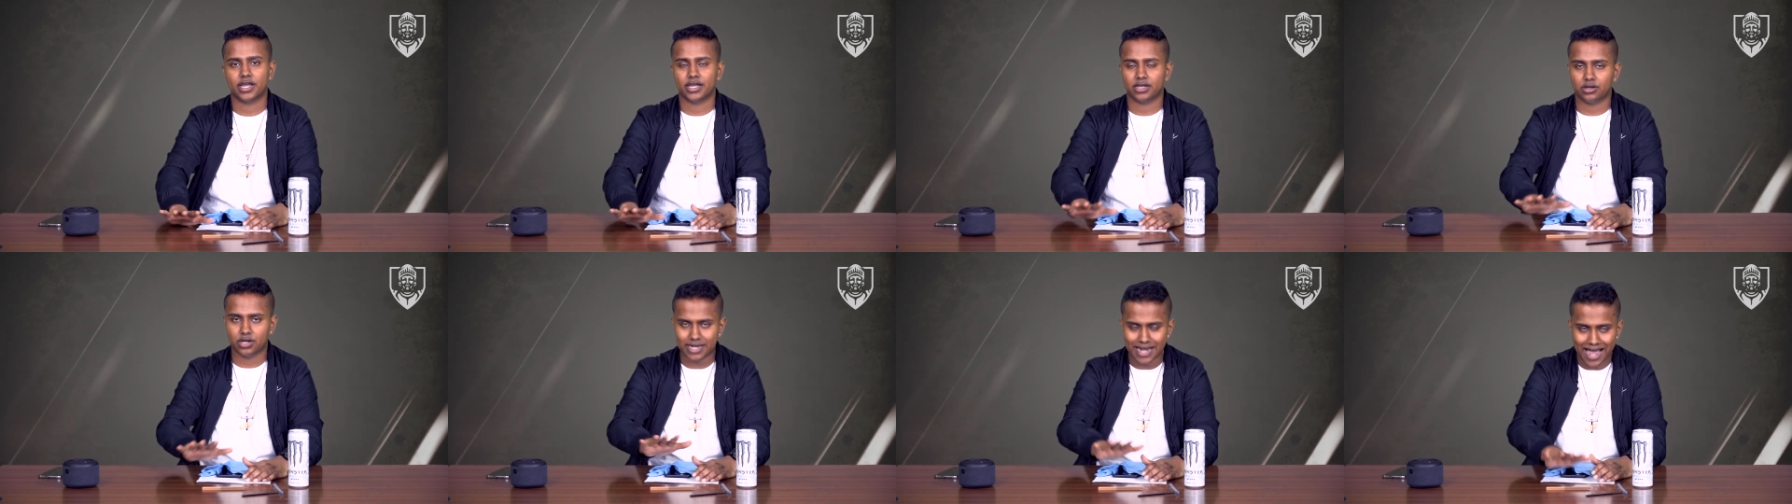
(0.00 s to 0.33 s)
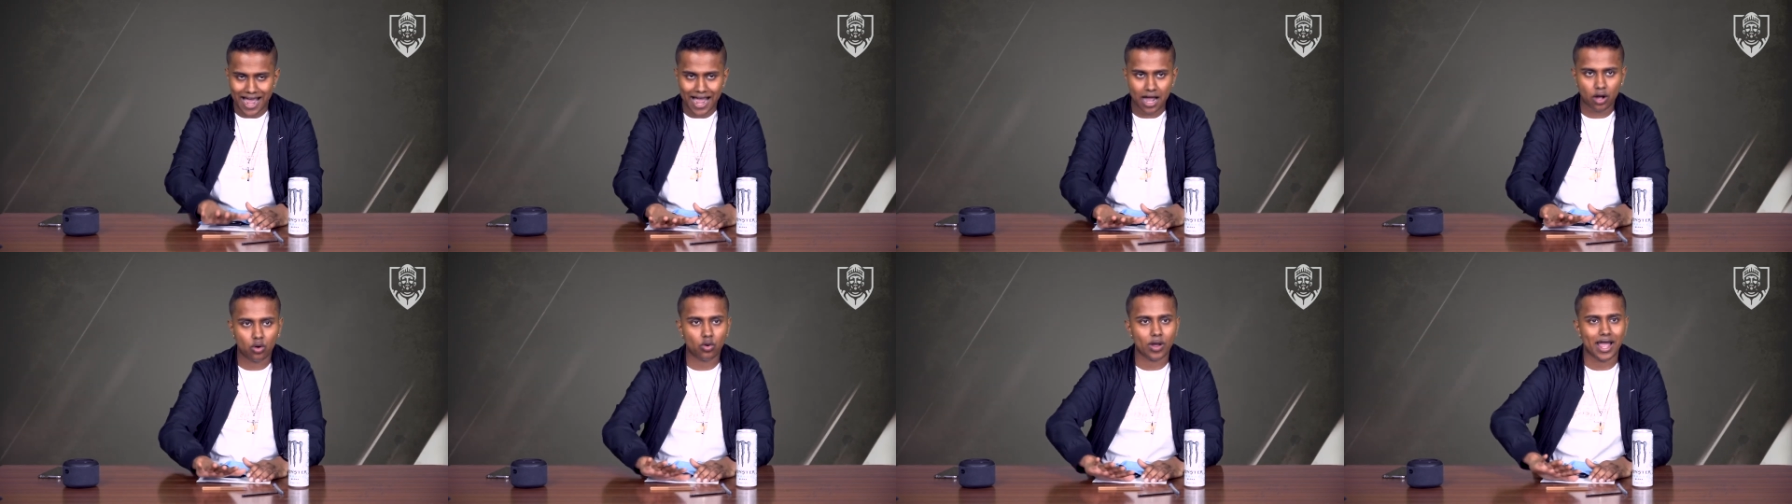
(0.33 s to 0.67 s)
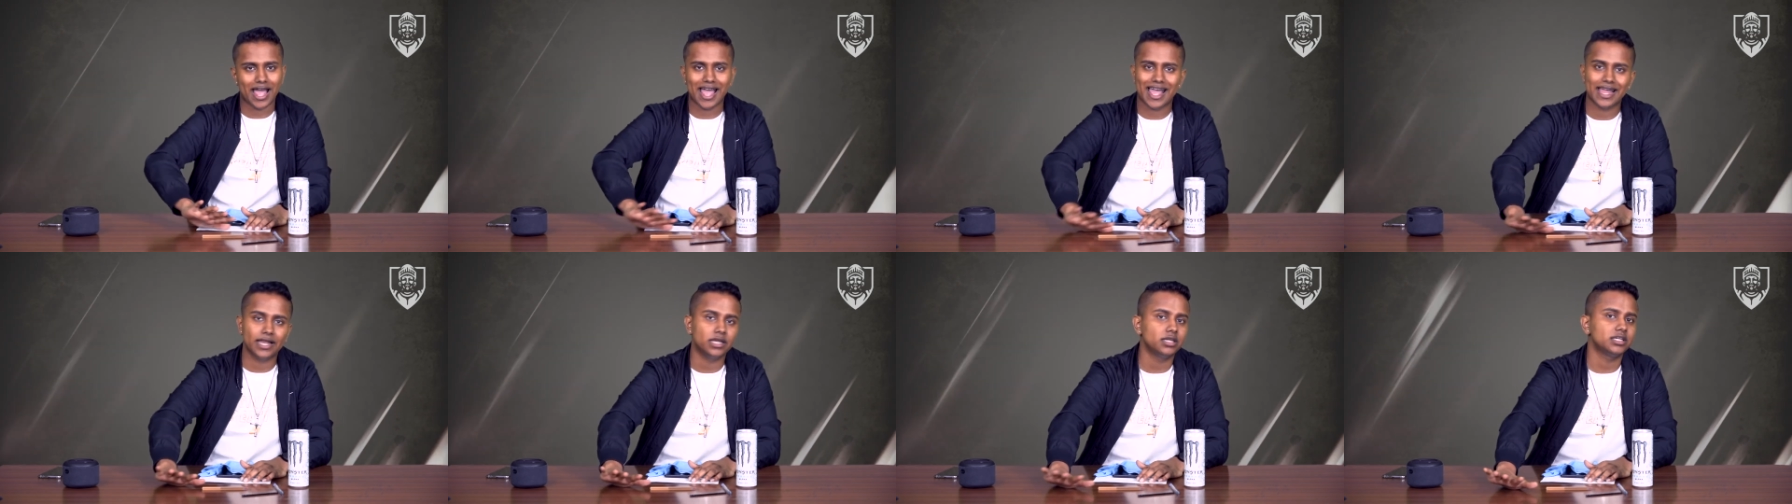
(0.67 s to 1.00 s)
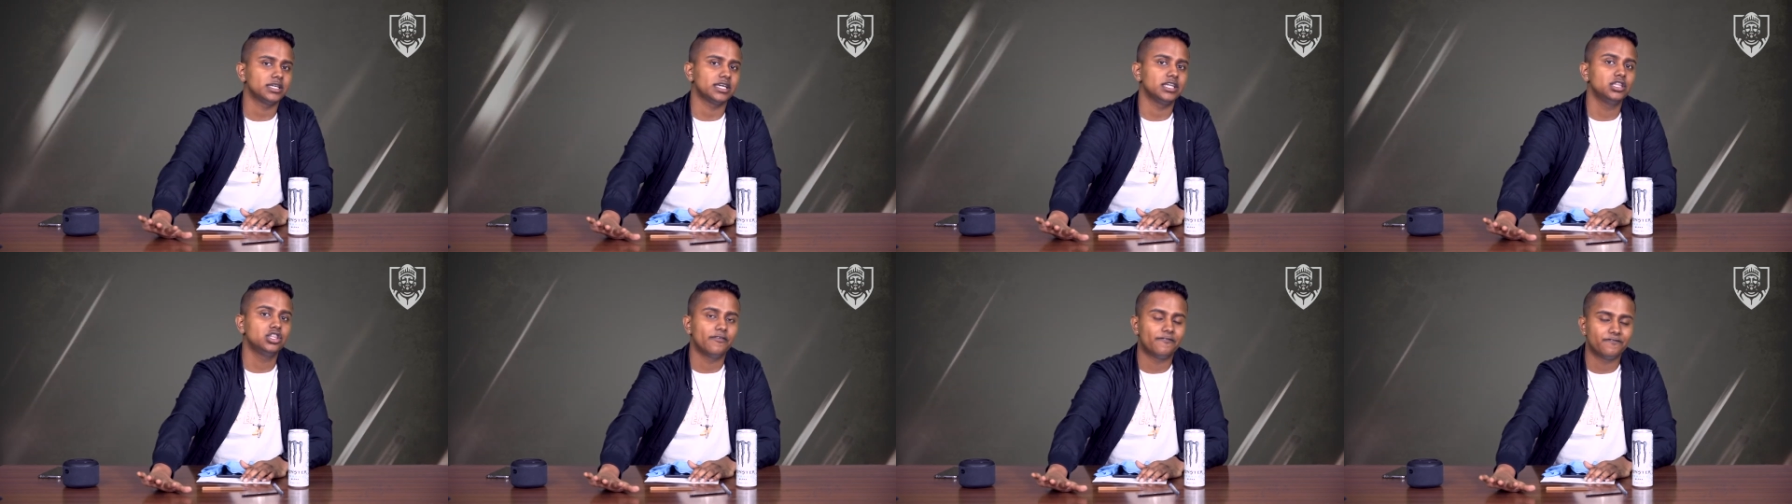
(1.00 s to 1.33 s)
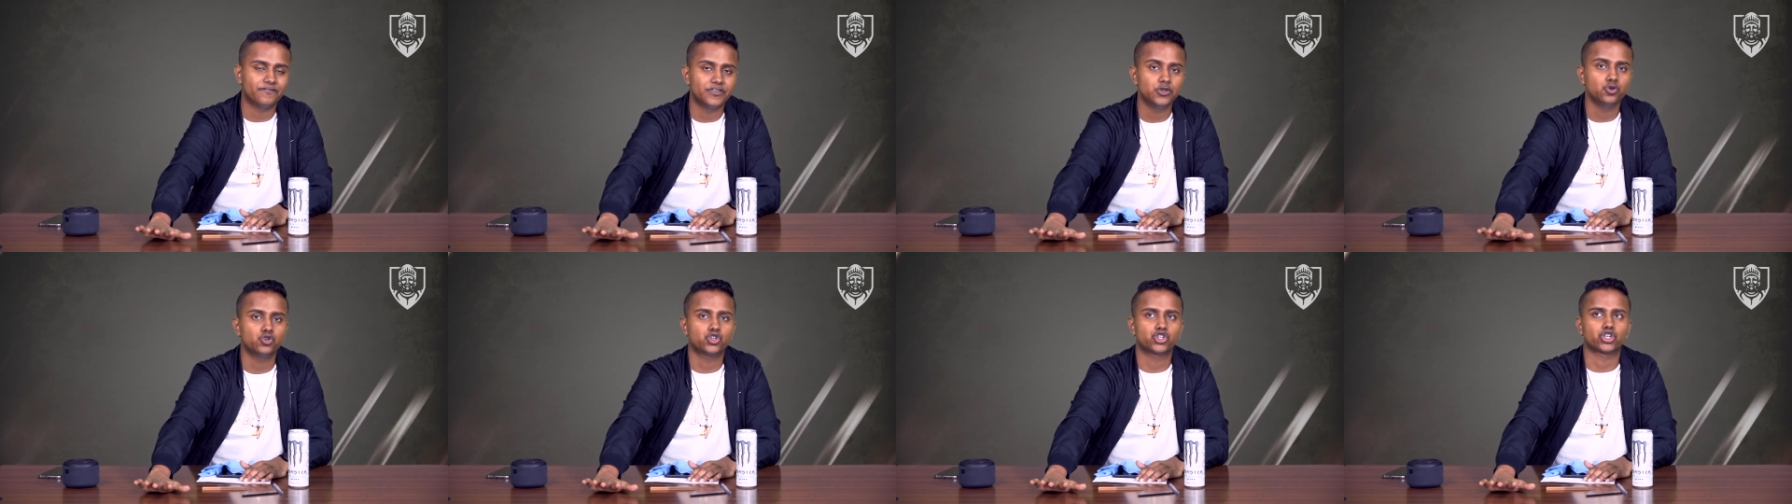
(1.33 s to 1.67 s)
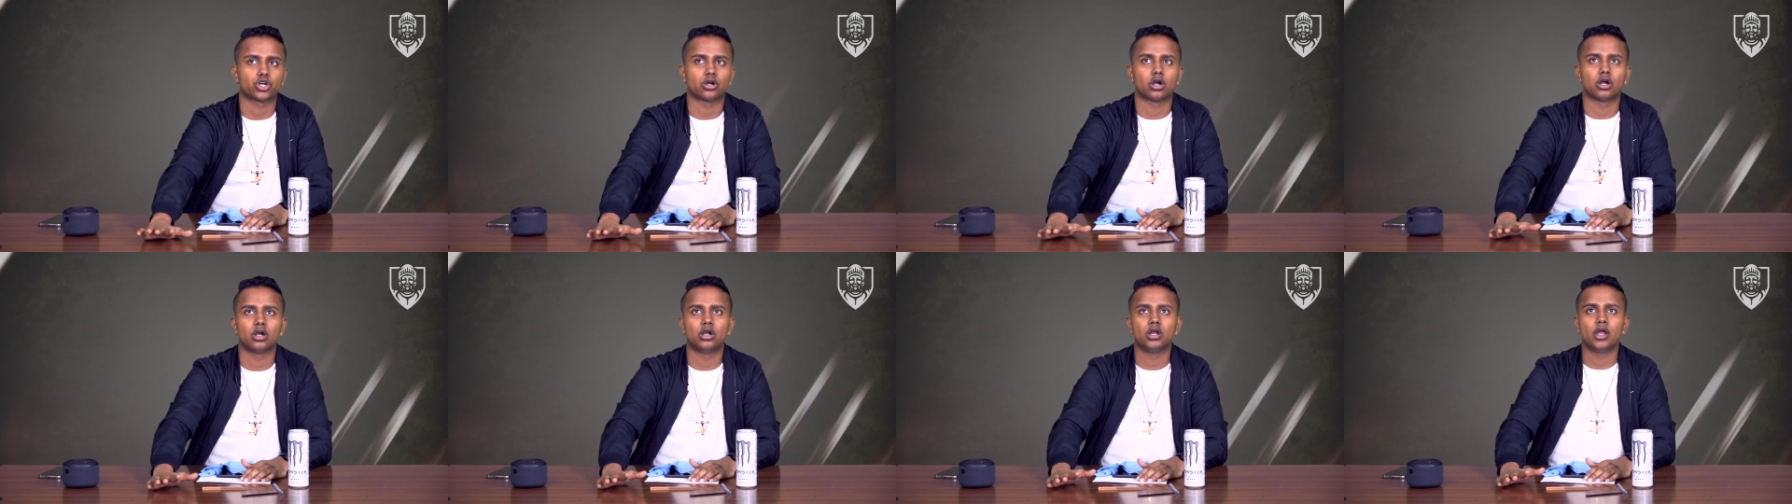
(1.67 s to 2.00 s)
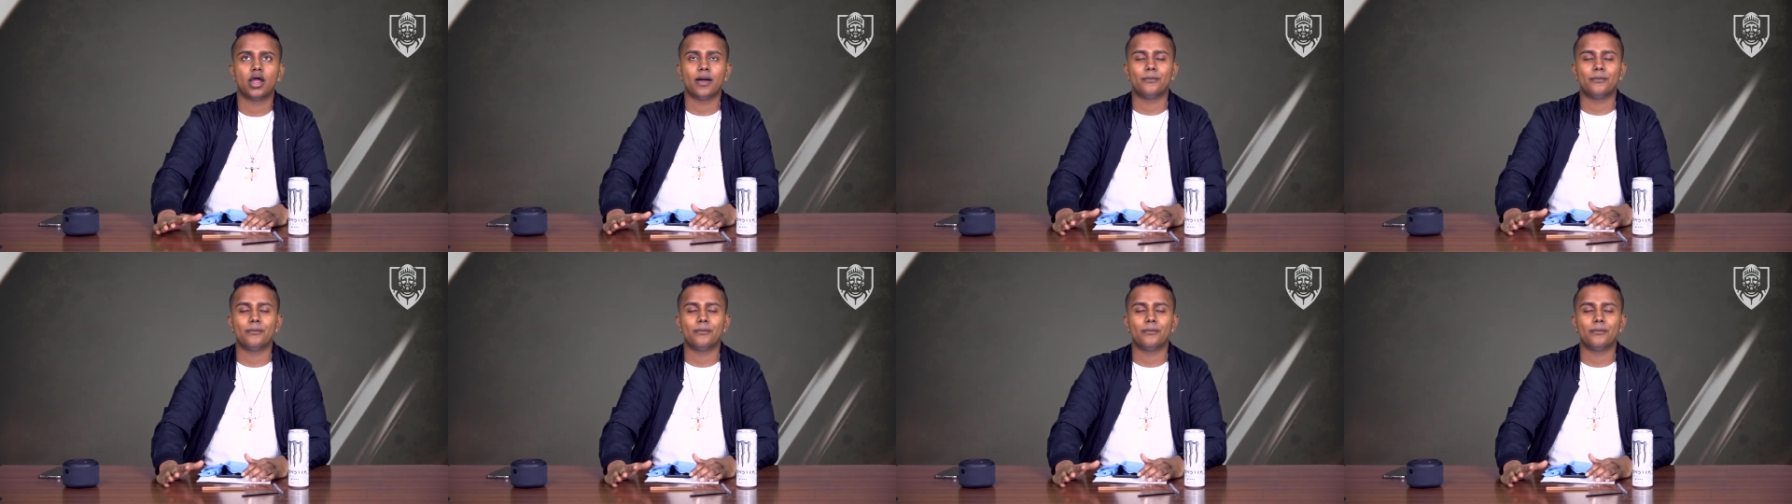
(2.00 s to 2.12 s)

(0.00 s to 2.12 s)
now and in the future